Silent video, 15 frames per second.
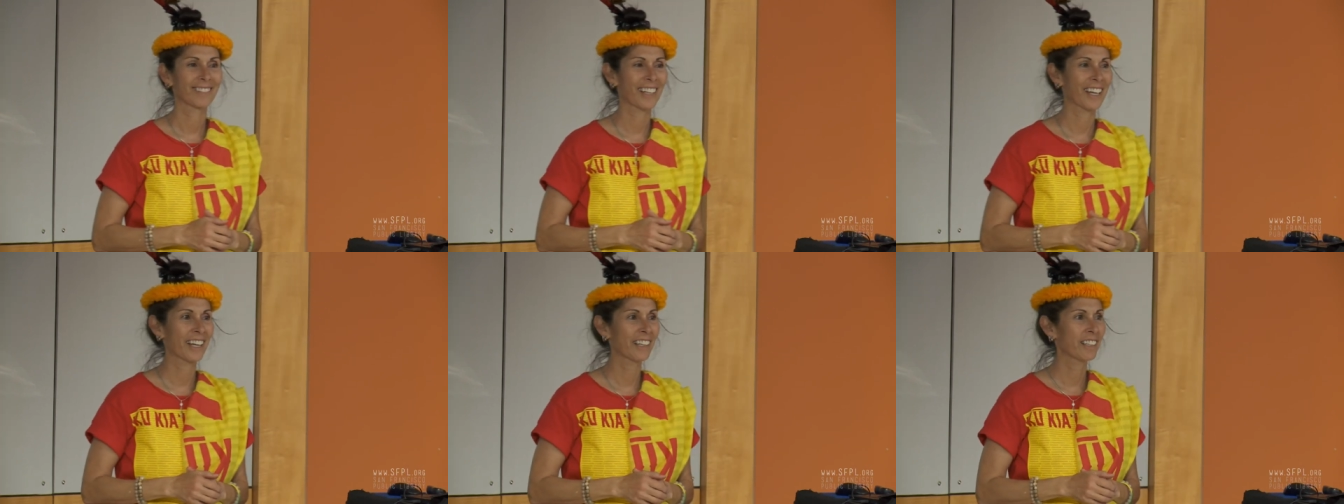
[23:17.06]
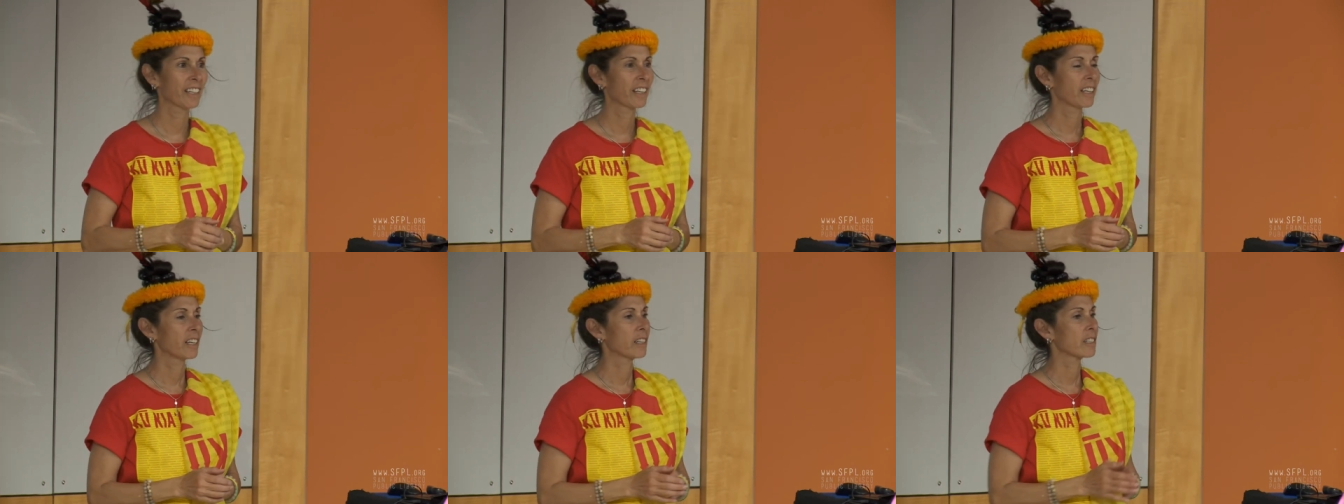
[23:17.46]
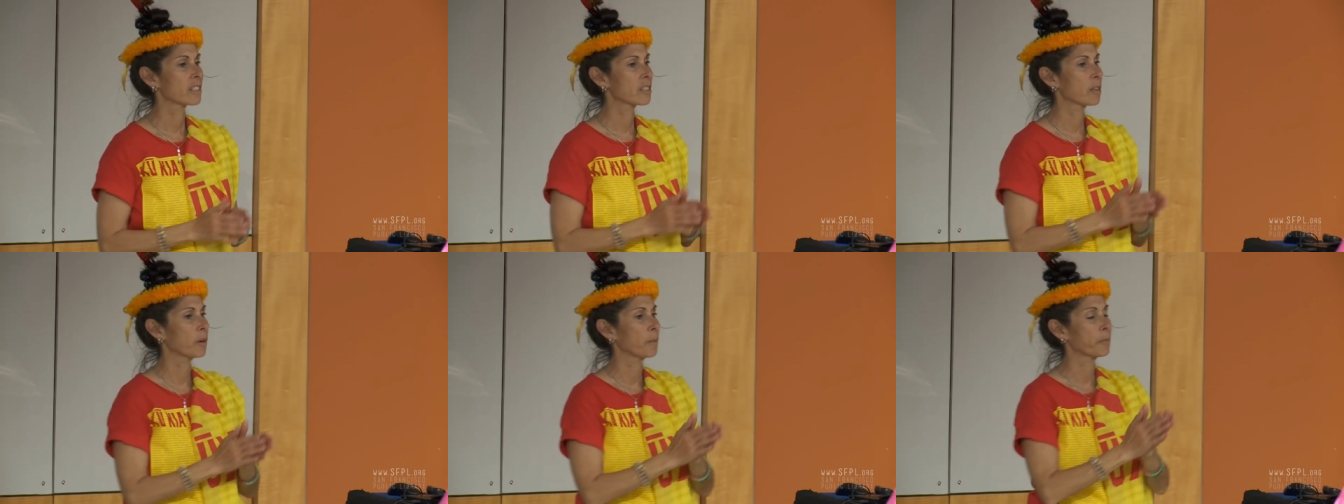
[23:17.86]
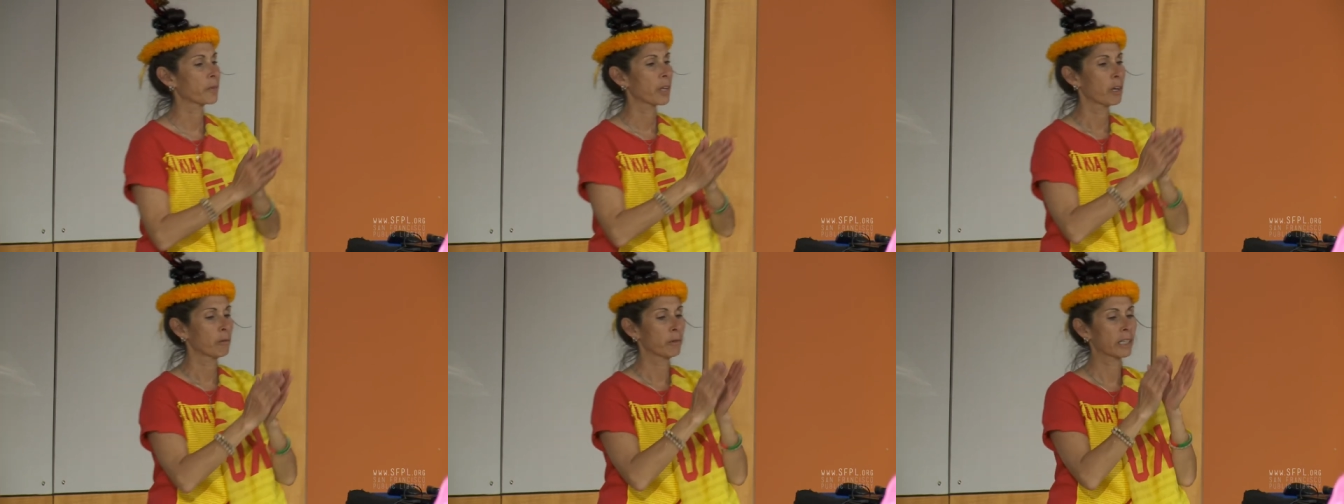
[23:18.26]
Okay? So,
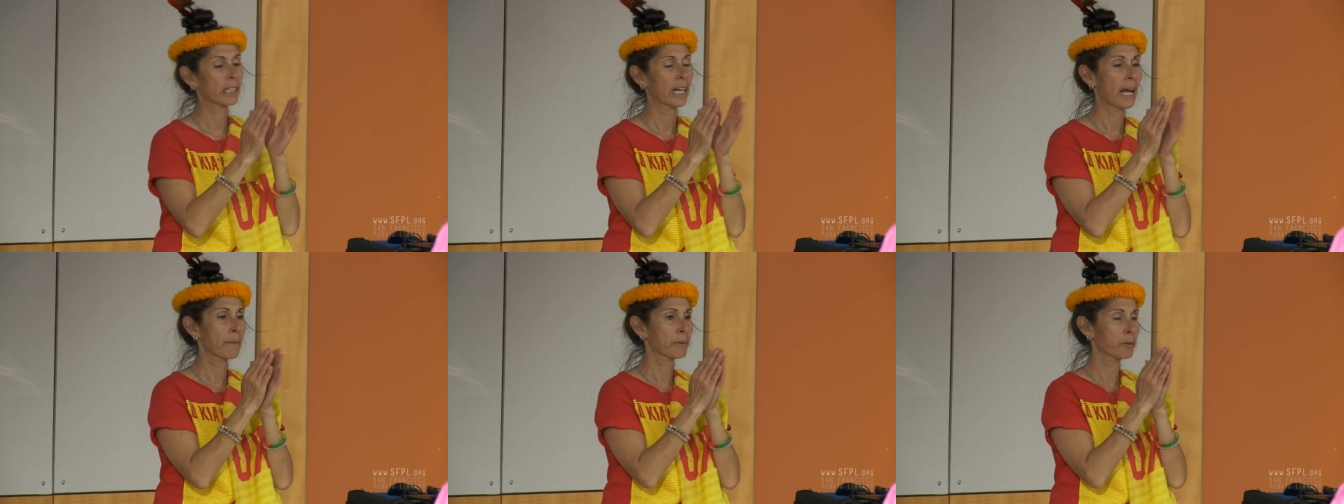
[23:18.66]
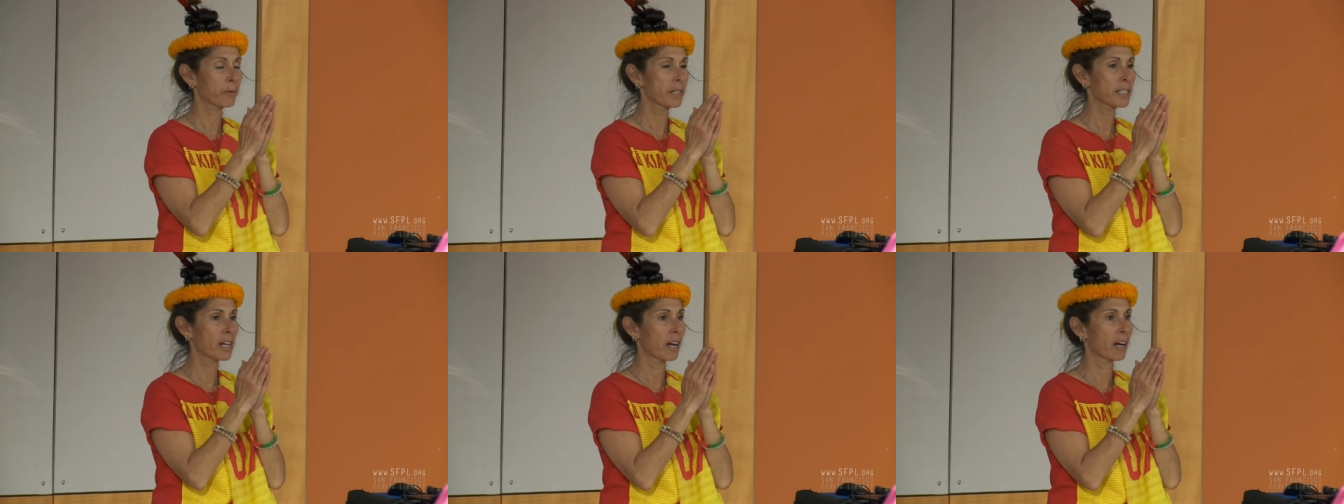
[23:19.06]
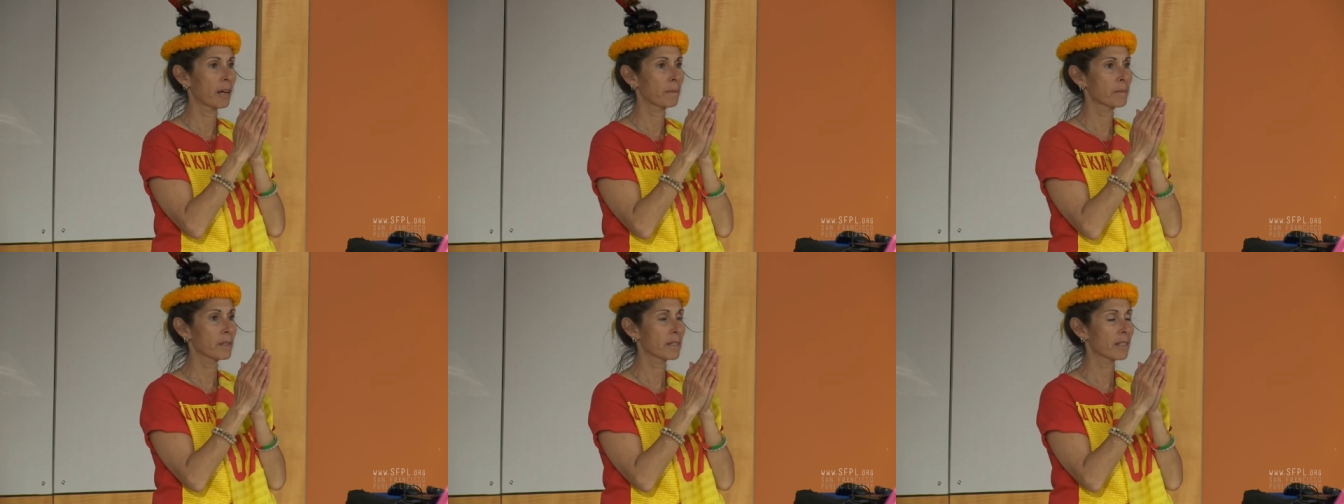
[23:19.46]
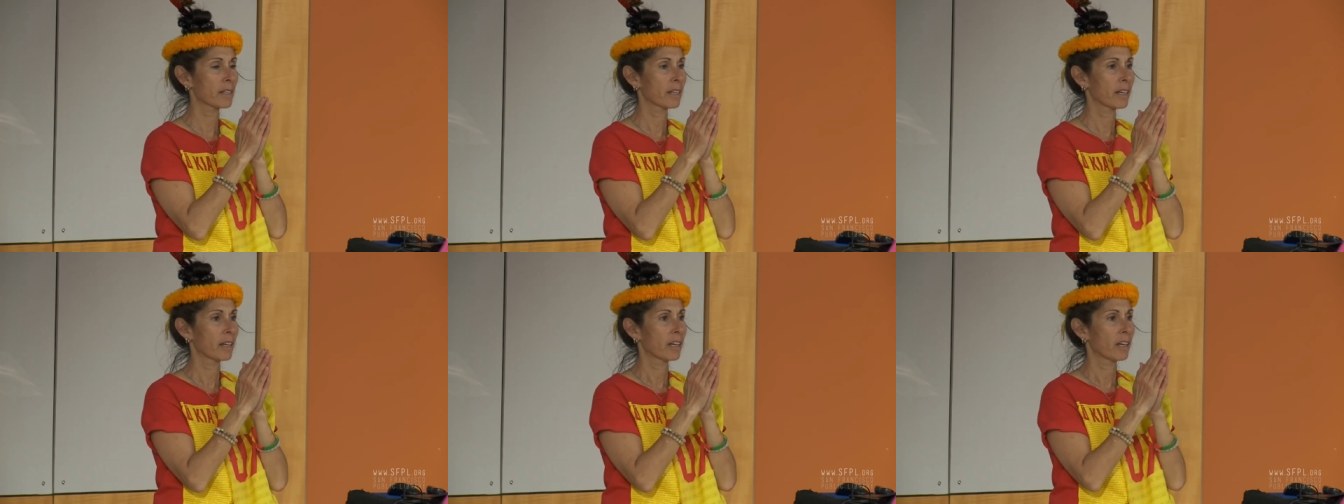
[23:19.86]
we clap 3 times.
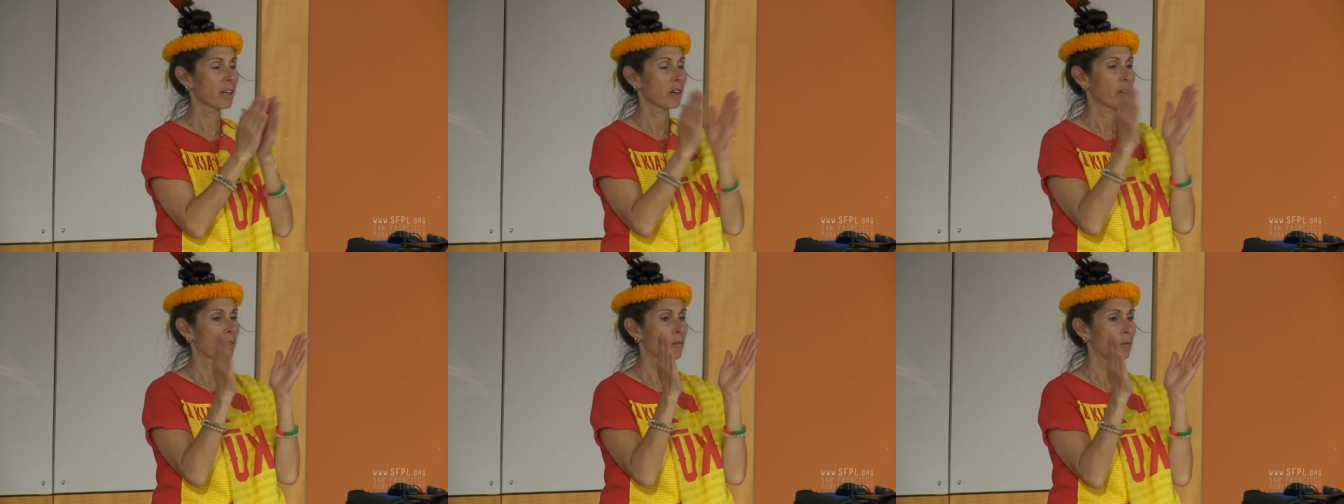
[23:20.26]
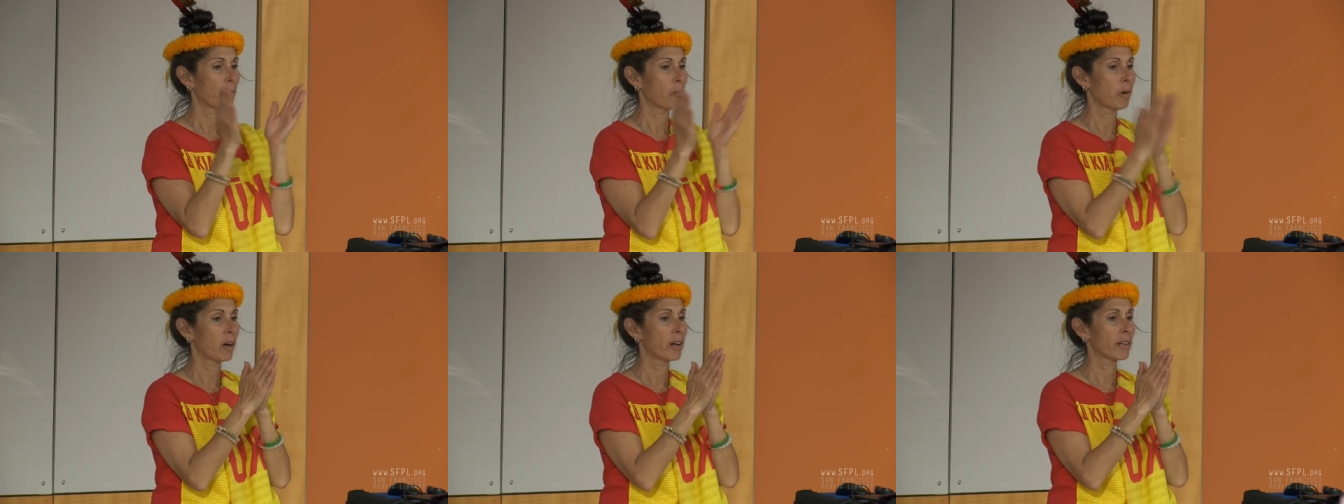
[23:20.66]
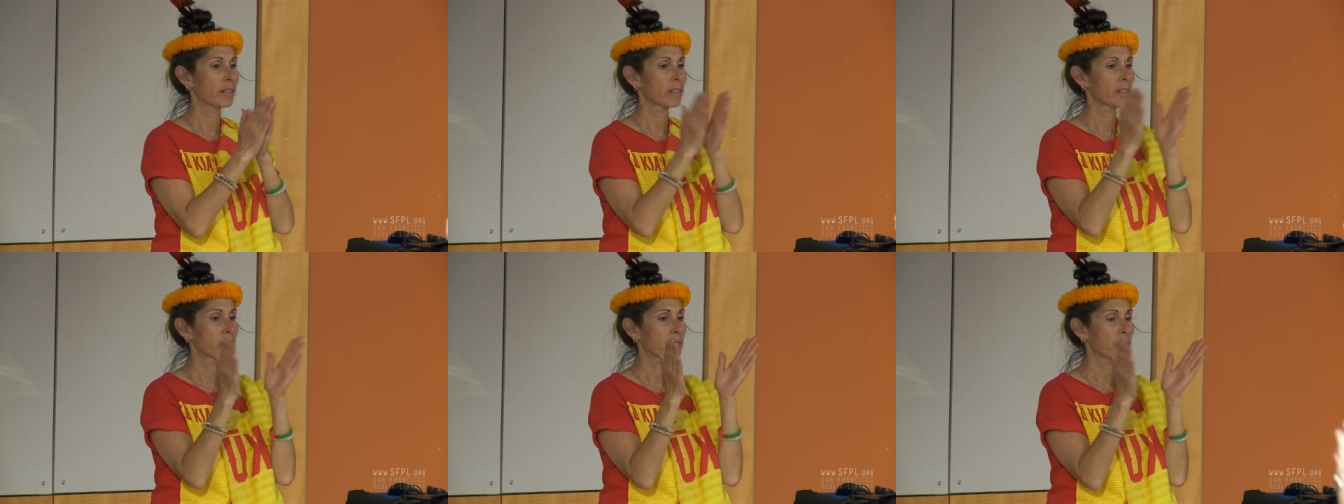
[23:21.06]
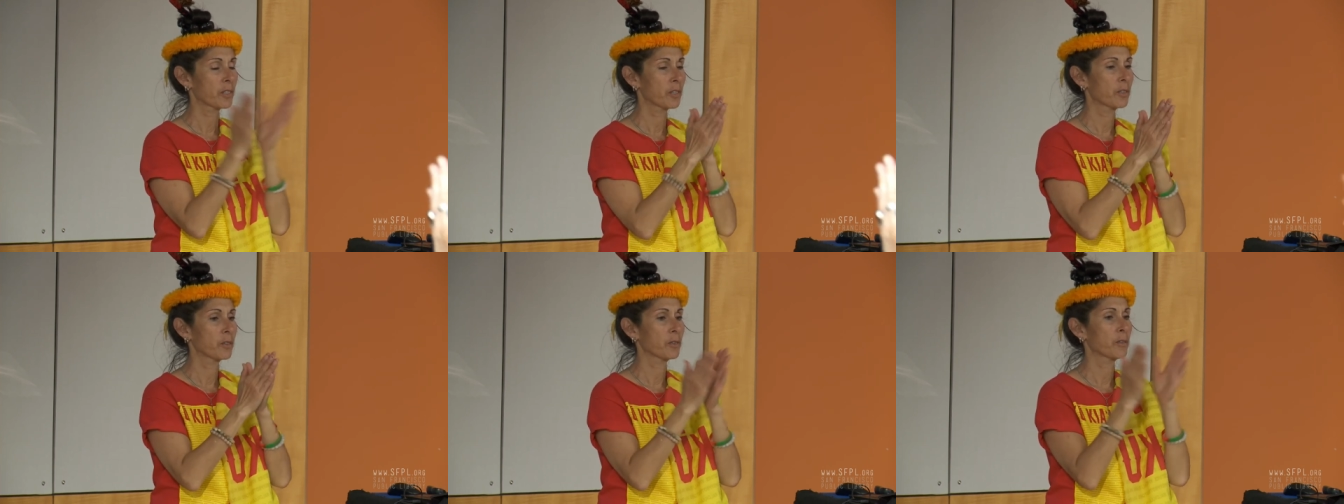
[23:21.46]
1,
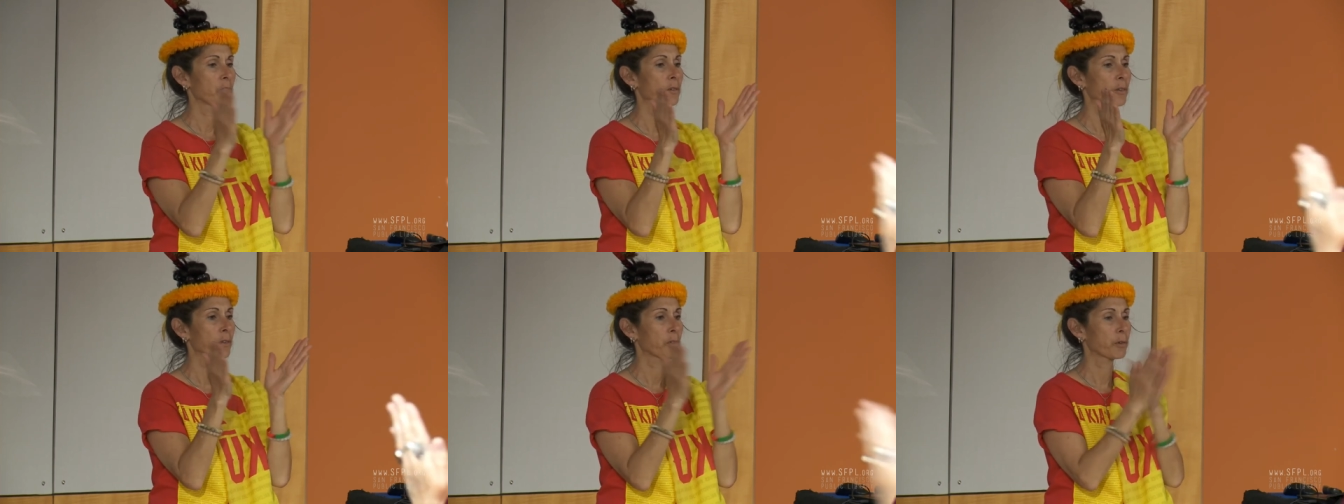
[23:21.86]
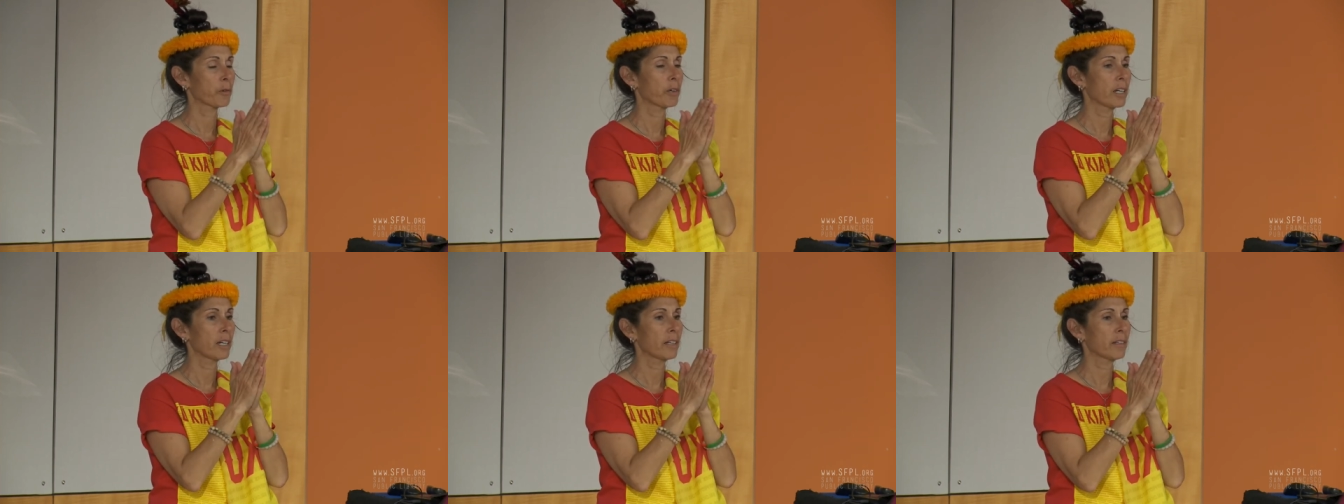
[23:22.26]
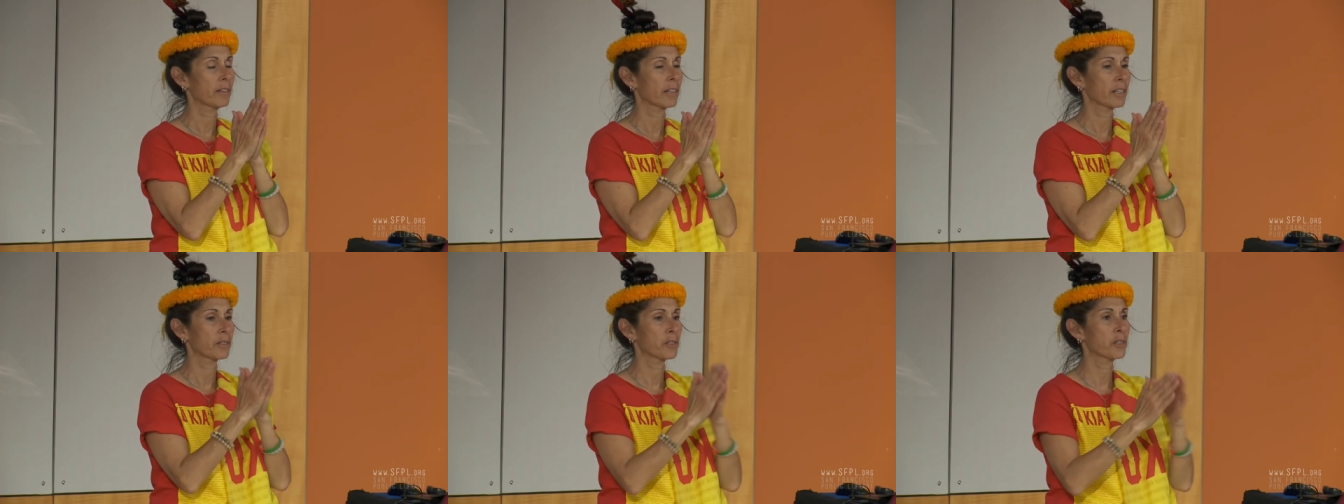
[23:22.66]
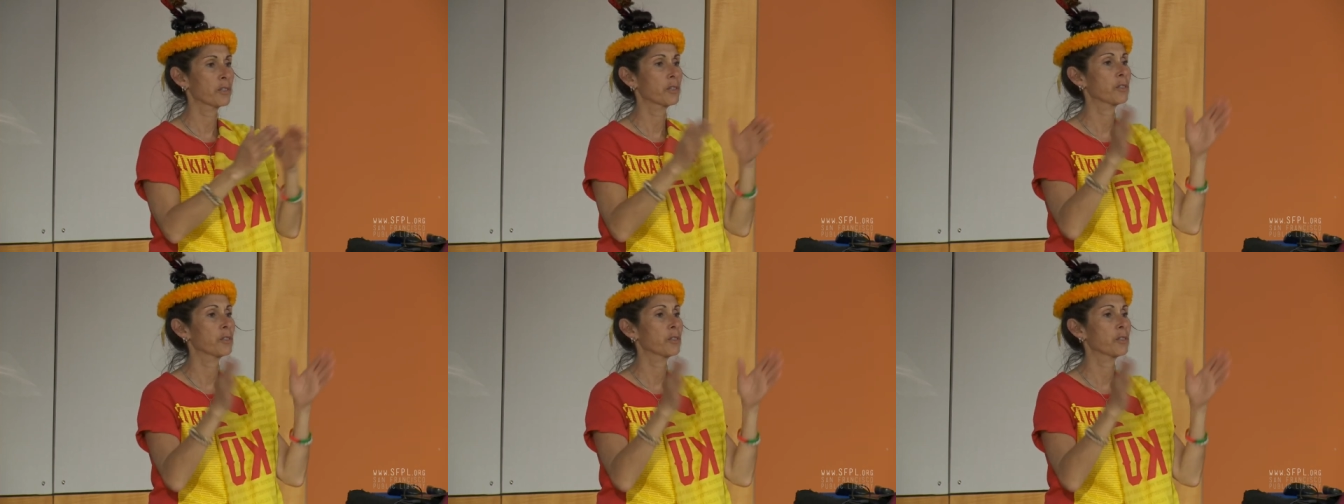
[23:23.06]
2, 3, then 2.